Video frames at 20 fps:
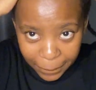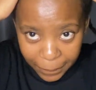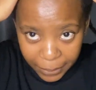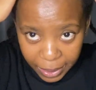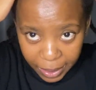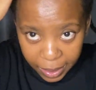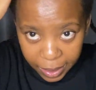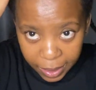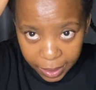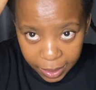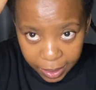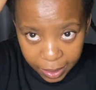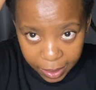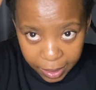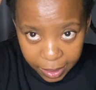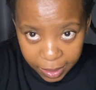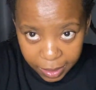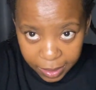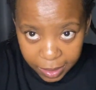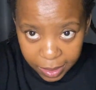
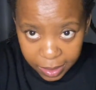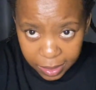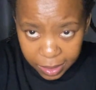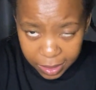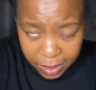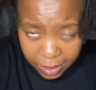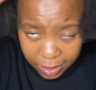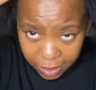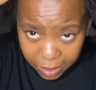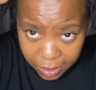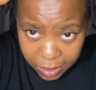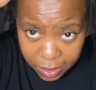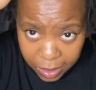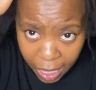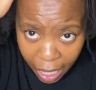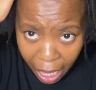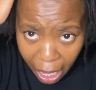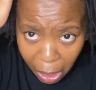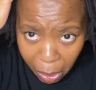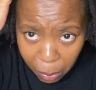This is
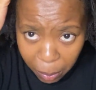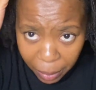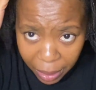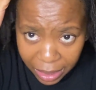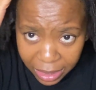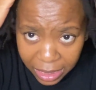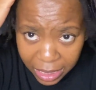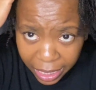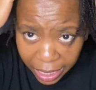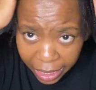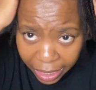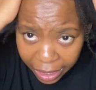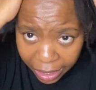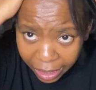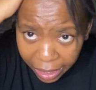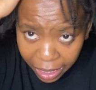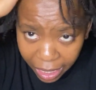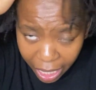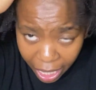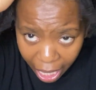how much
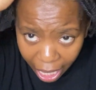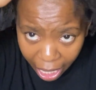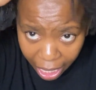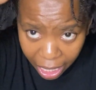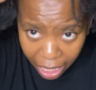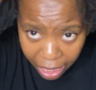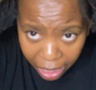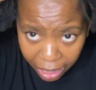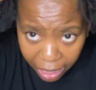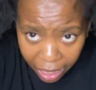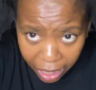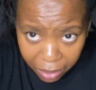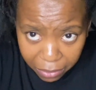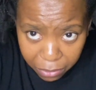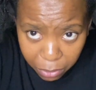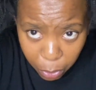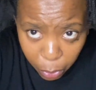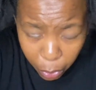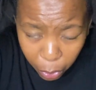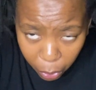hair I
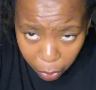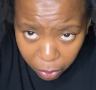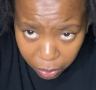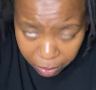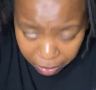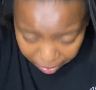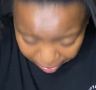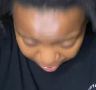have grown.